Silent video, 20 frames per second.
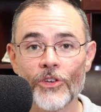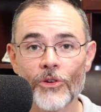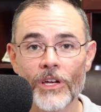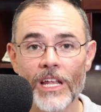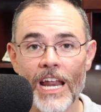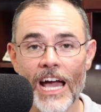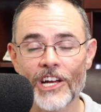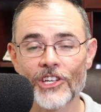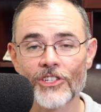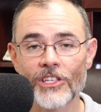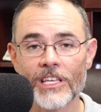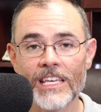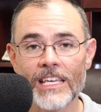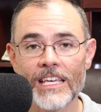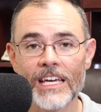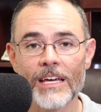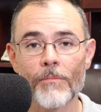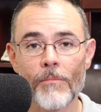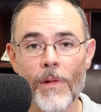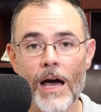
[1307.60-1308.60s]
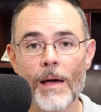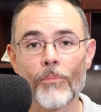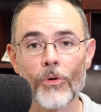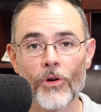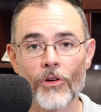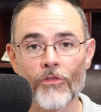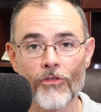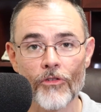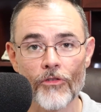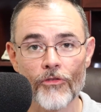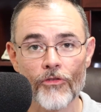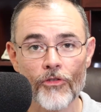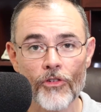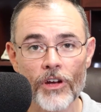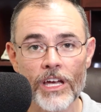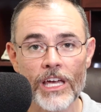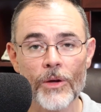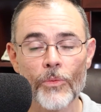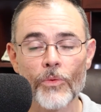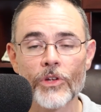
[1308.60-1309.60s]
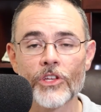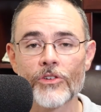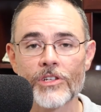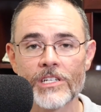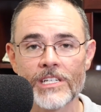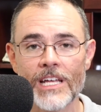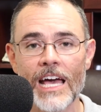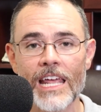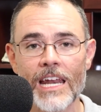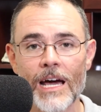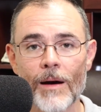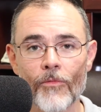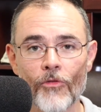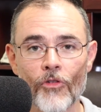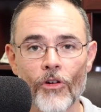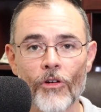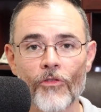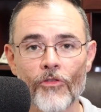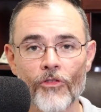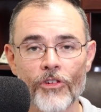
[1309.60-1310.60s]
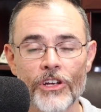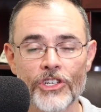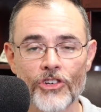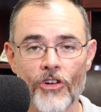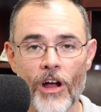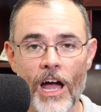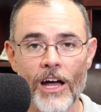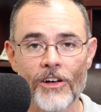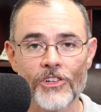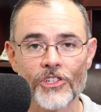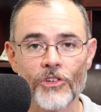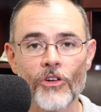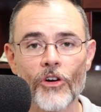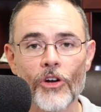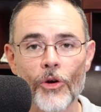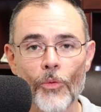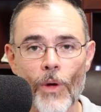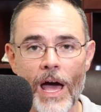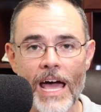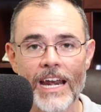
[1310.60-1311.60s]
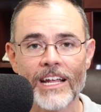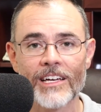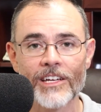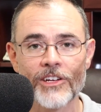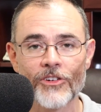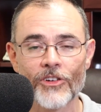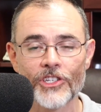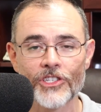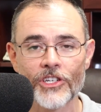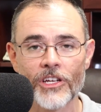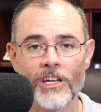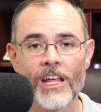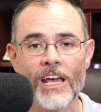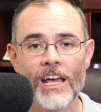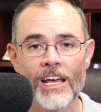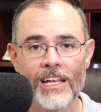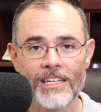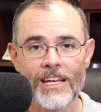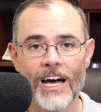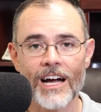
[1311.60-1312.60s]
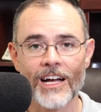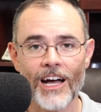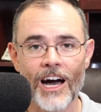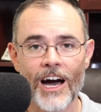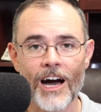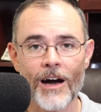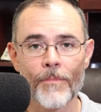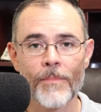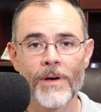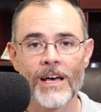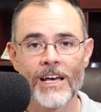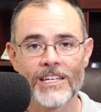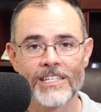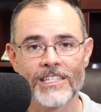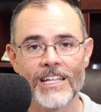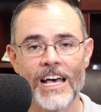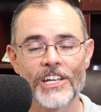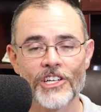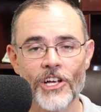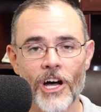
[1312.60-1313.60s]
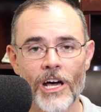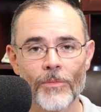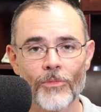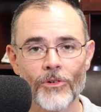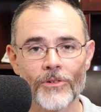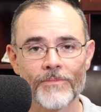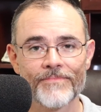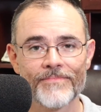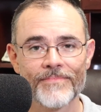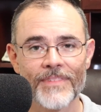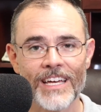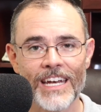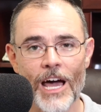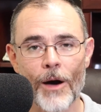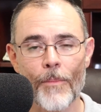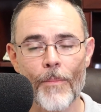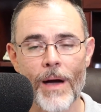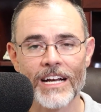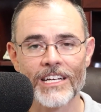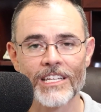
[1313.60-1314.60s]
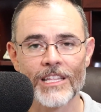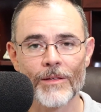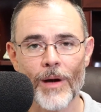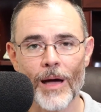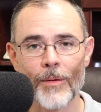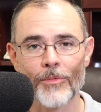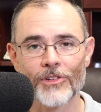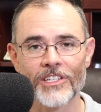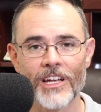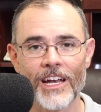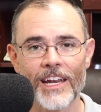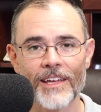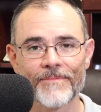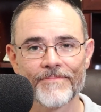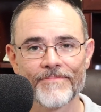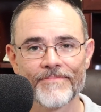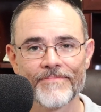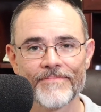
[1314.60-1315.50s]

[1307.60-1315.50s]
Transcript: you can actually get my book for free when you sign up for a free trial. So go to radicallychristian.com/audible. Now back to the Bible study.